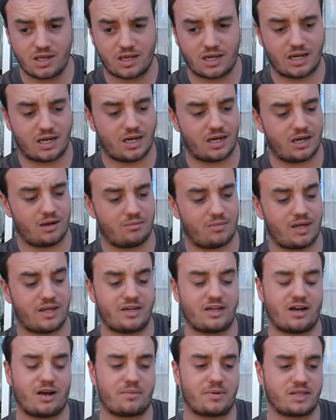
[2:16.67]
And
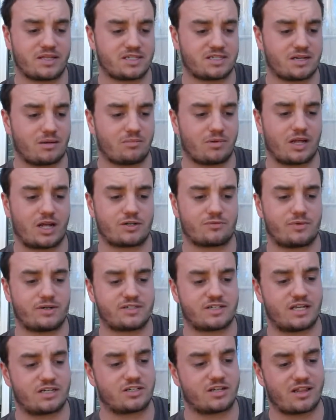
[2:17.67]
yeah, I picked this up last
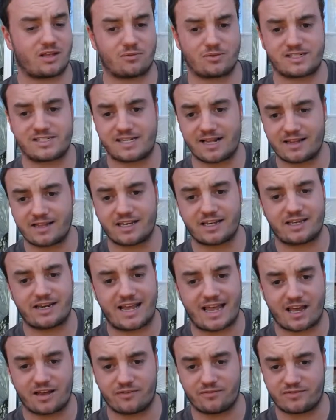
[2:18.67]
Wednesday. So they were selling it
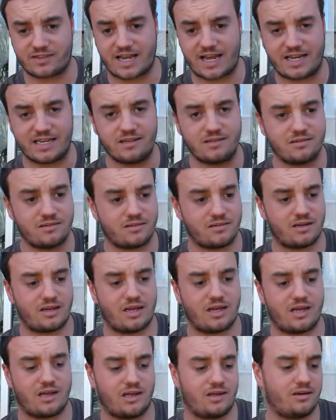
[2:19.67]
out of date,
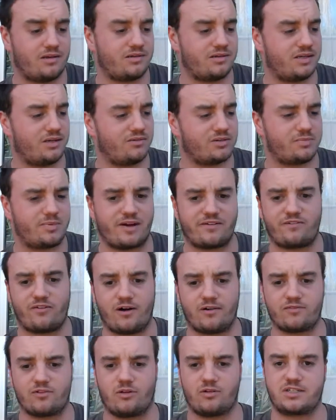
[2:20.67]
and it was about
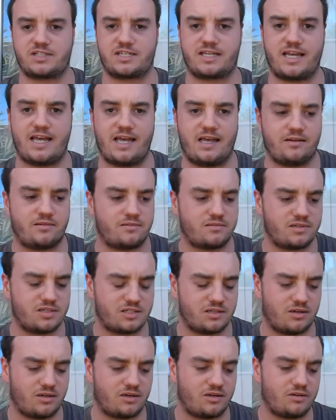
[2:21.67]
$5 a can.
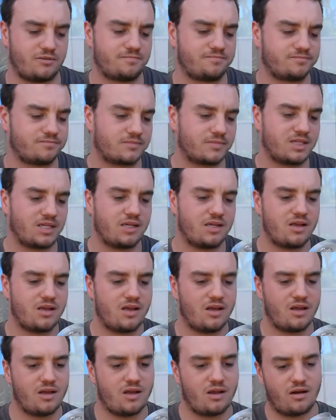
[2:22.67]
So
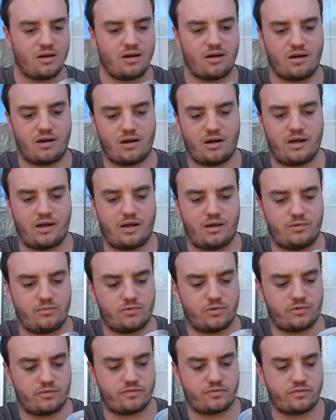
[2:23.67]
I
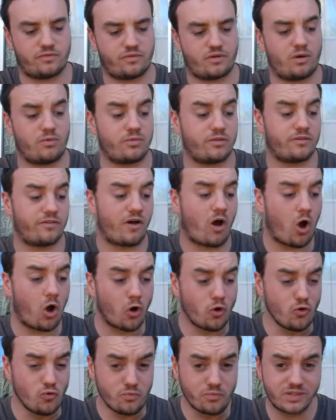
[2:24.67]
would have
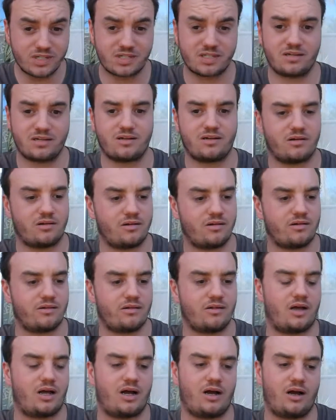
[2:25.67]
hoped
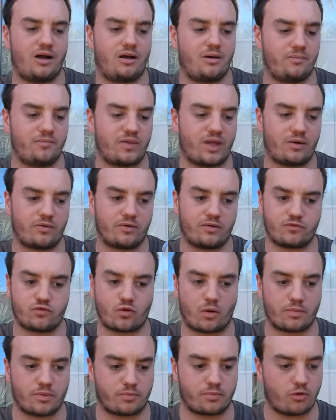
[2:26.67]
they would have
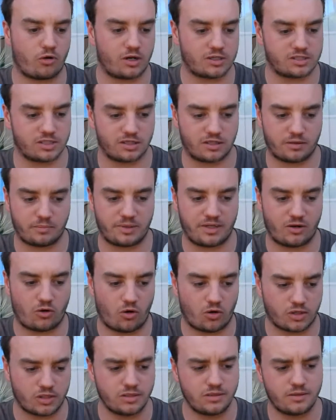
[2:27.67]
dropped the price a little bit
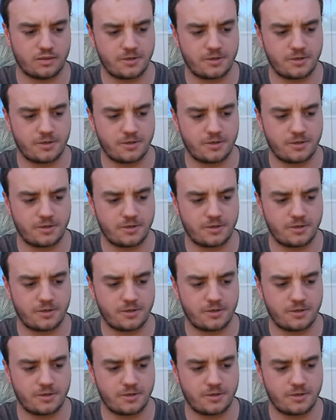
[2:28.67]
on it.